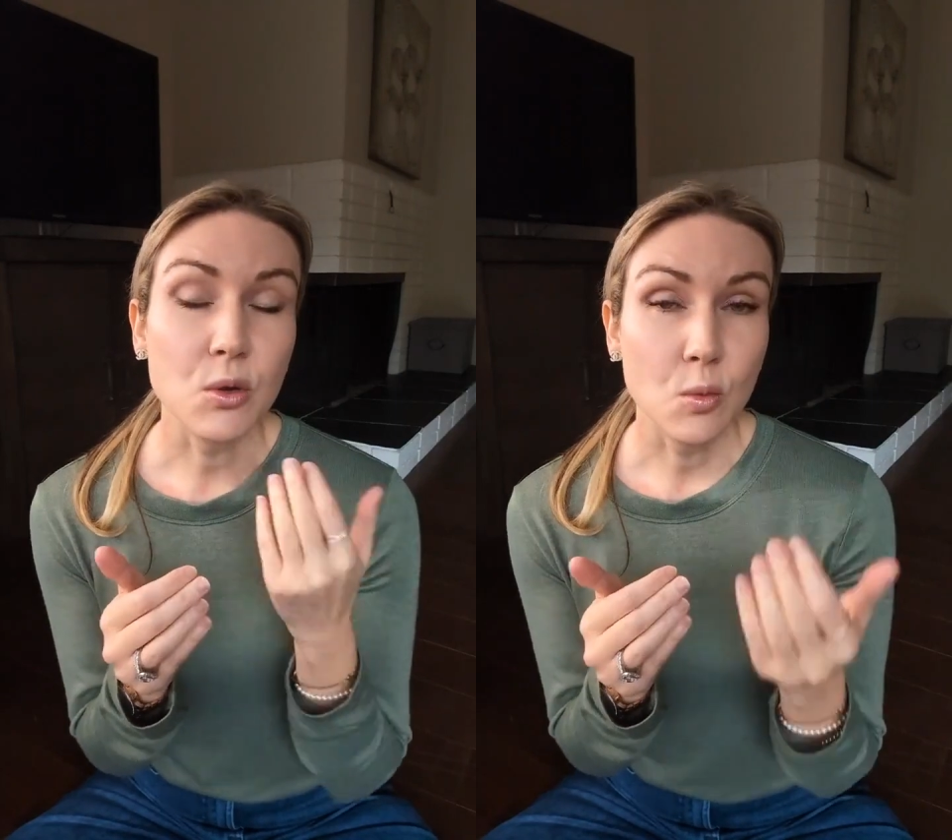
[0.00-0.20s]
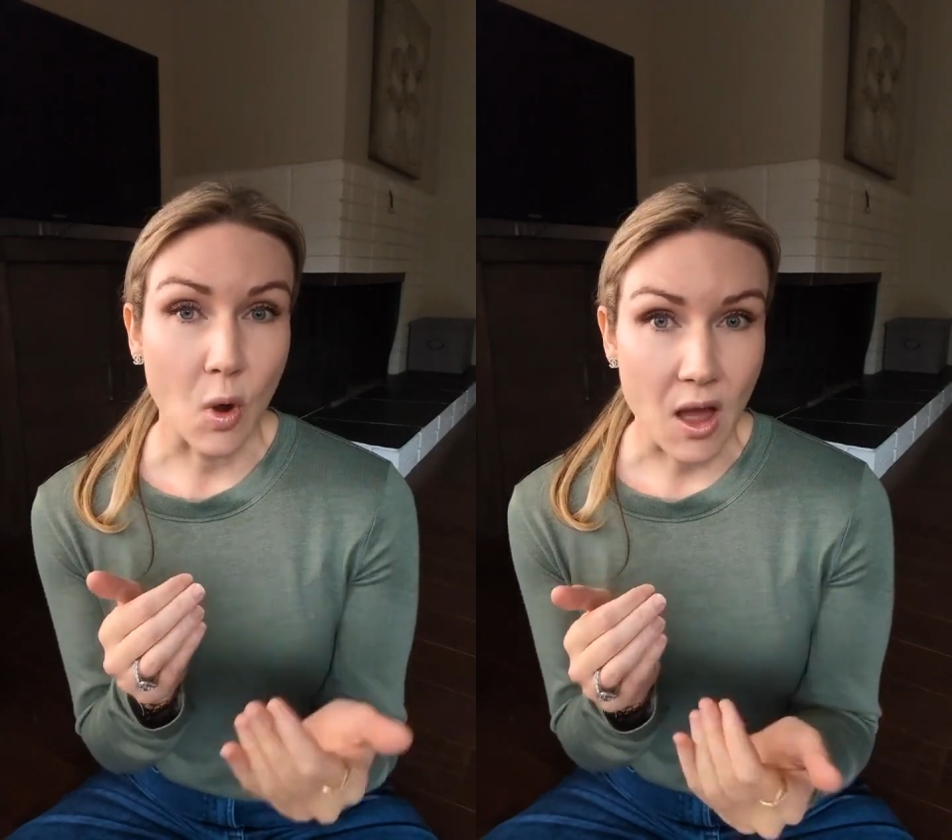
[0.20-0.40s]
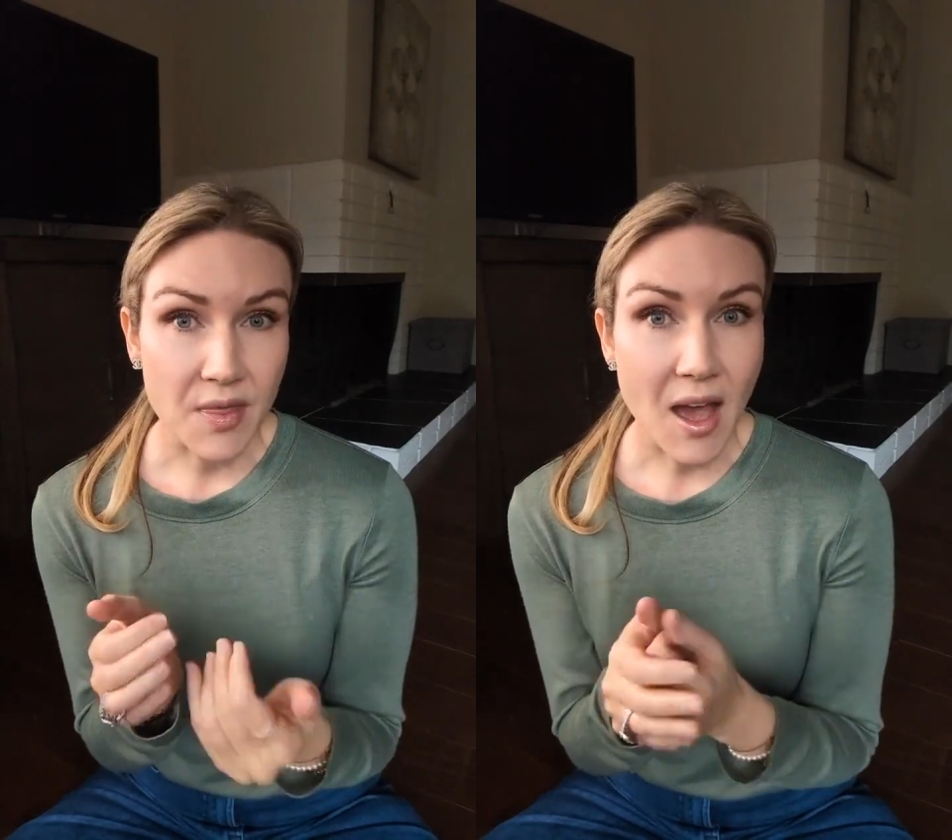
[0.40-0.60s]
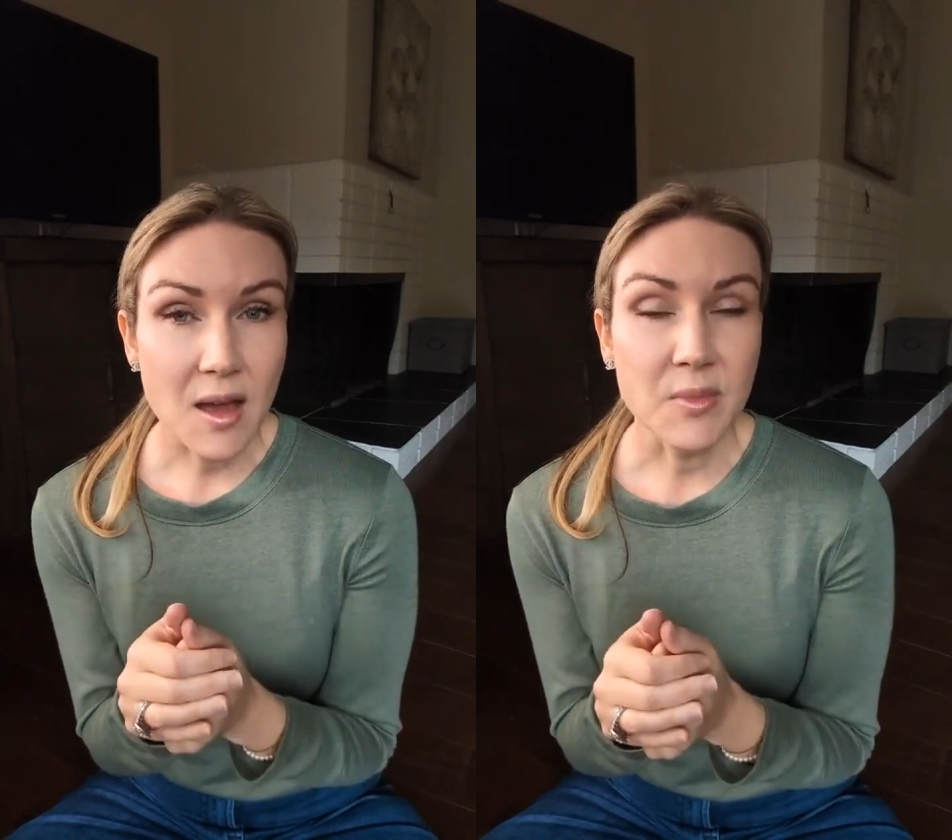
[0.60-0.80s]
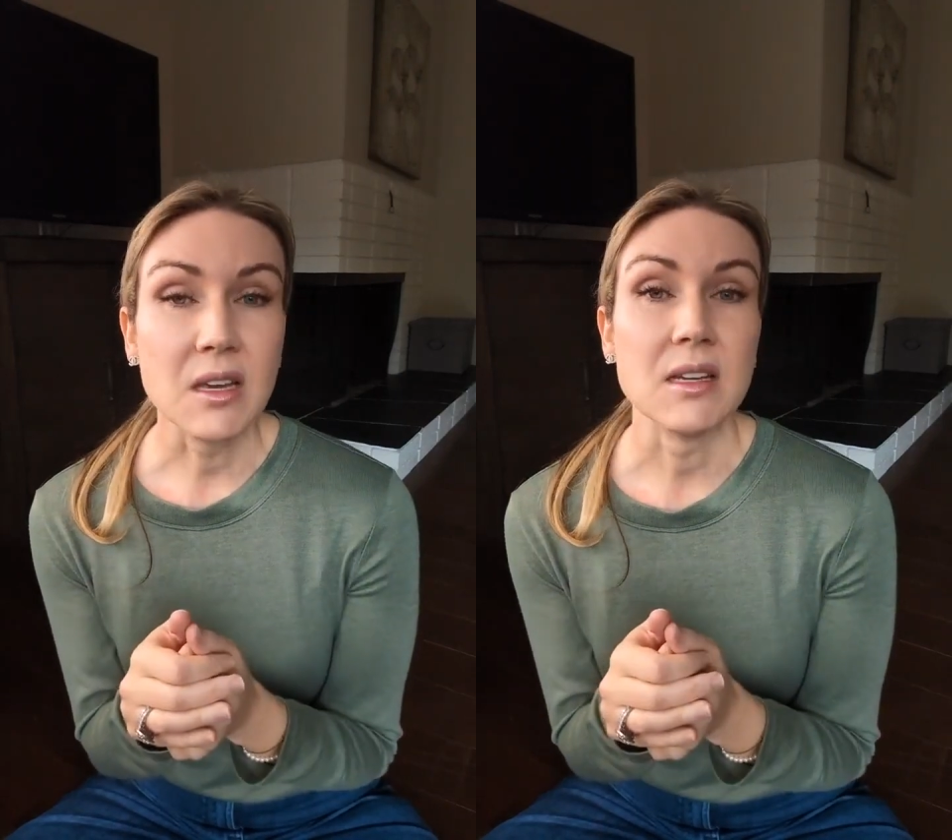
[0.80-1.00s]
who want
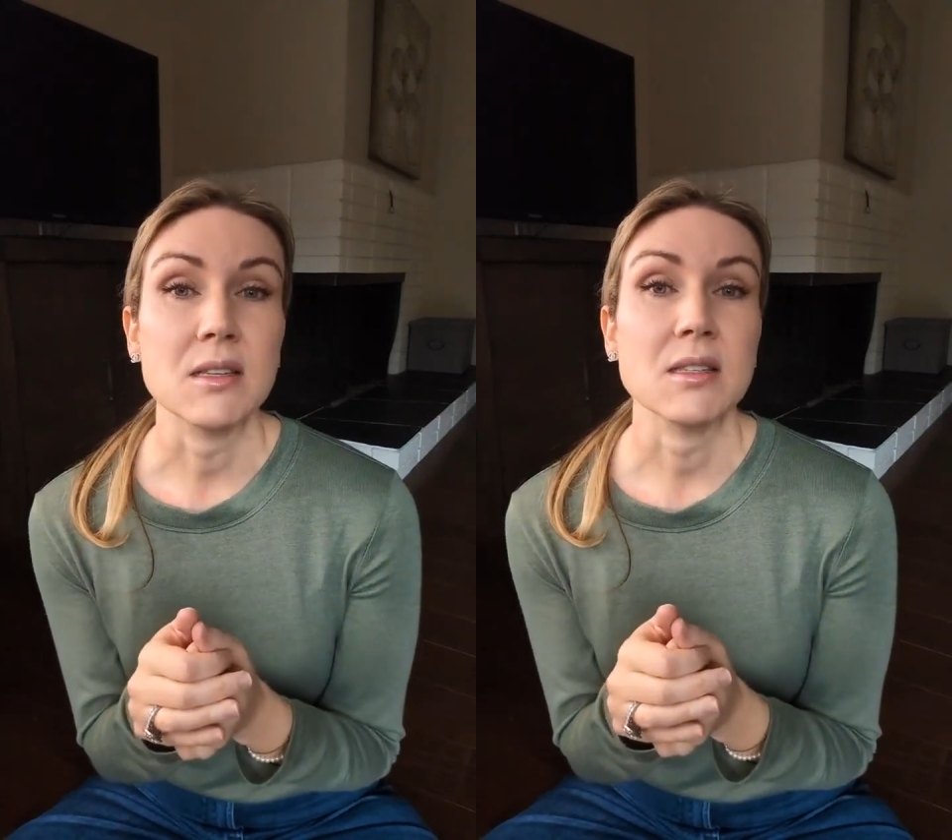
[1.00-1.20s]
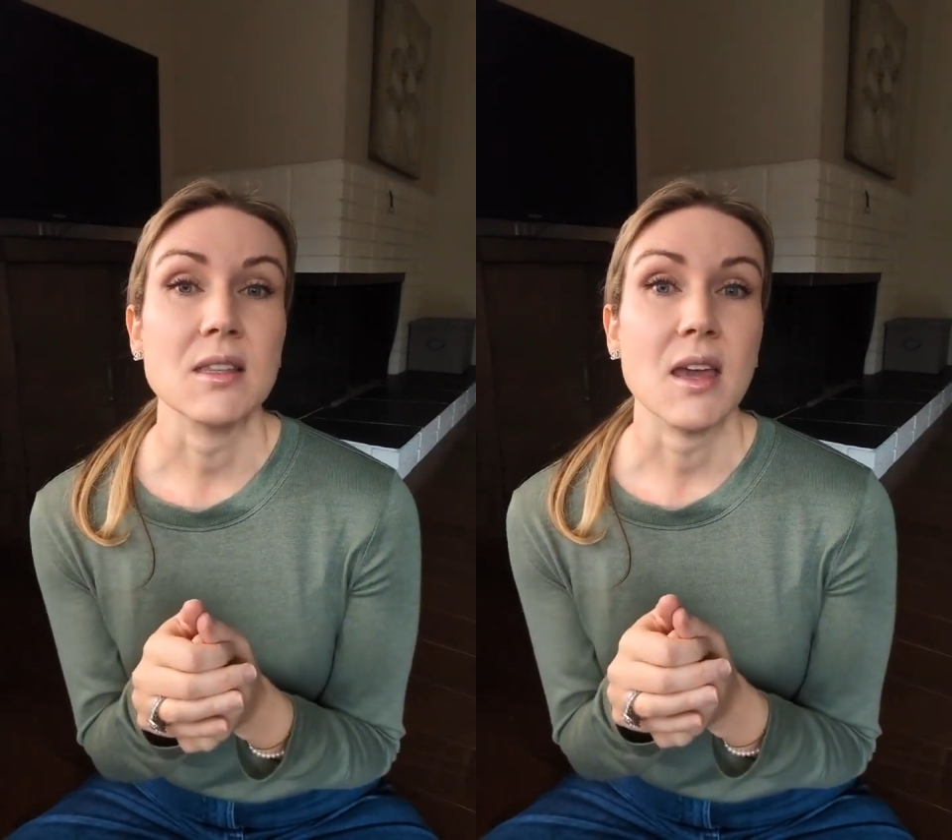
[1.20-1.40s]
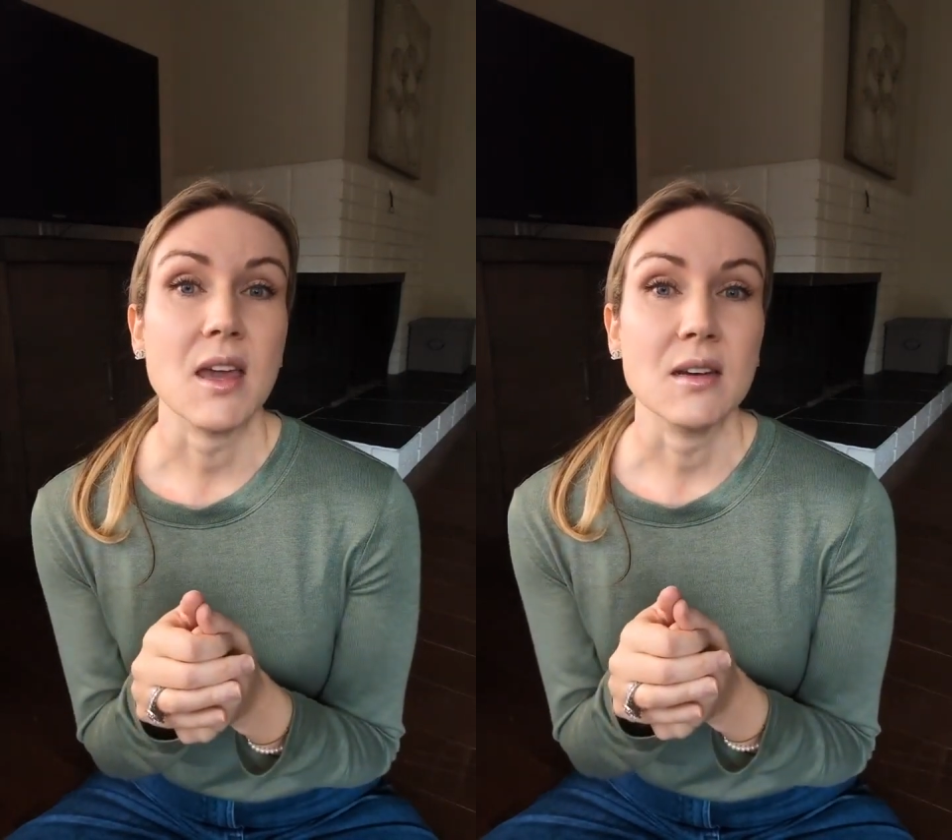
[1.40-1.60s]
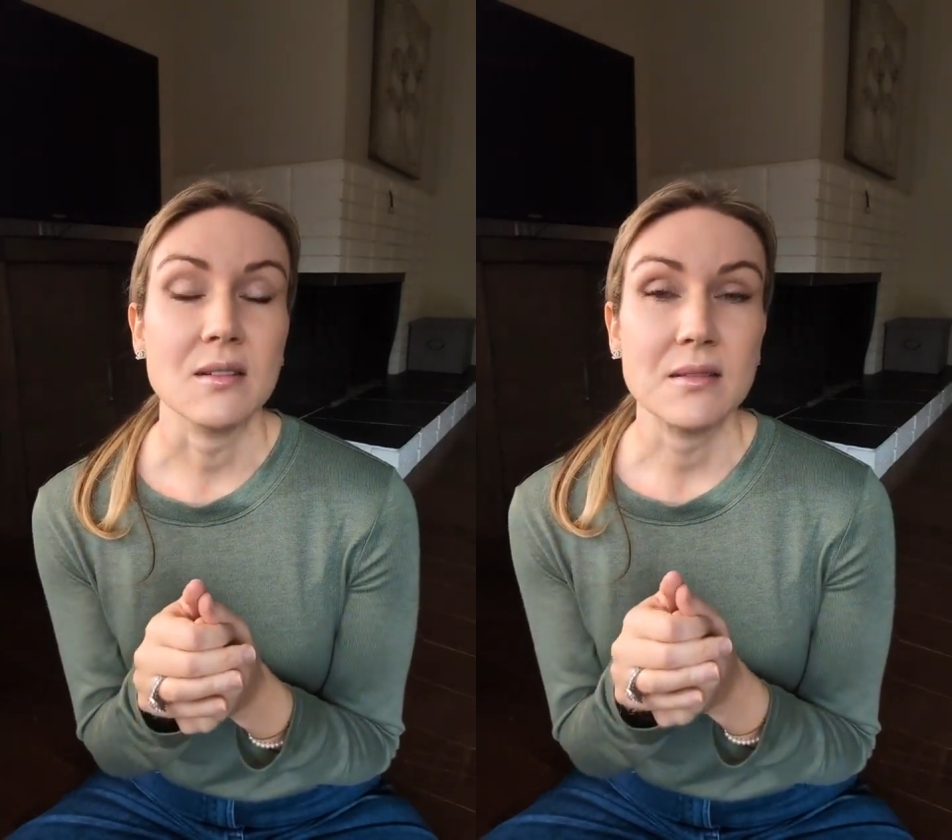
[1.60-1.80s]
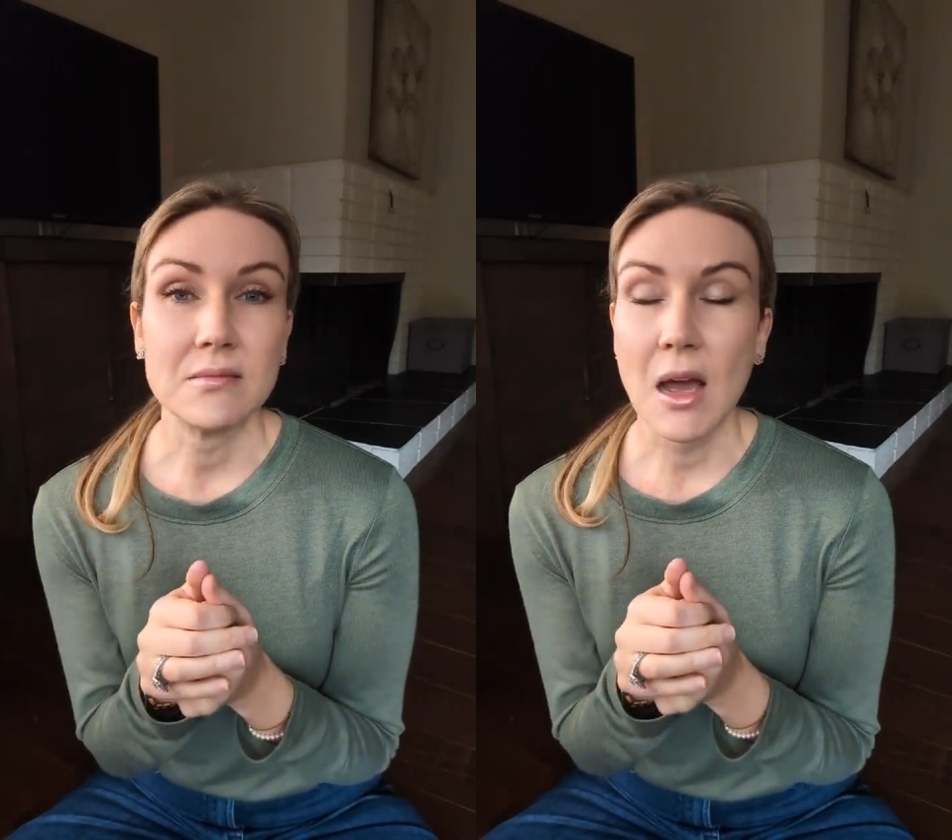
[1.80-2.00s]
that because
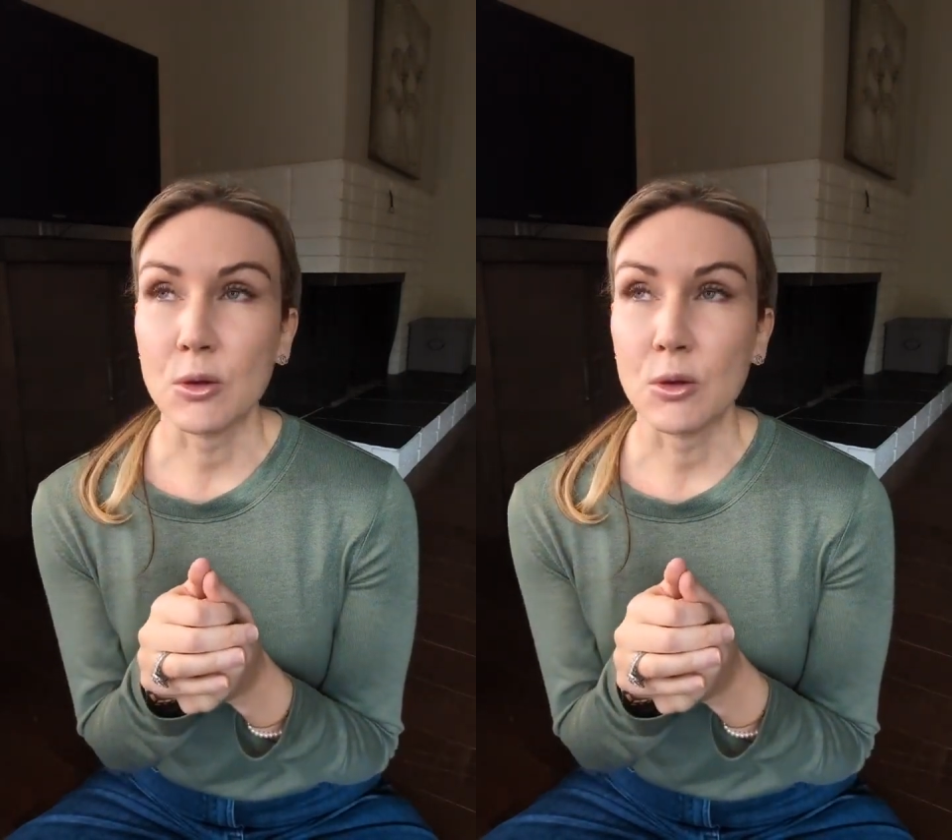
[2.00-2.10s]
they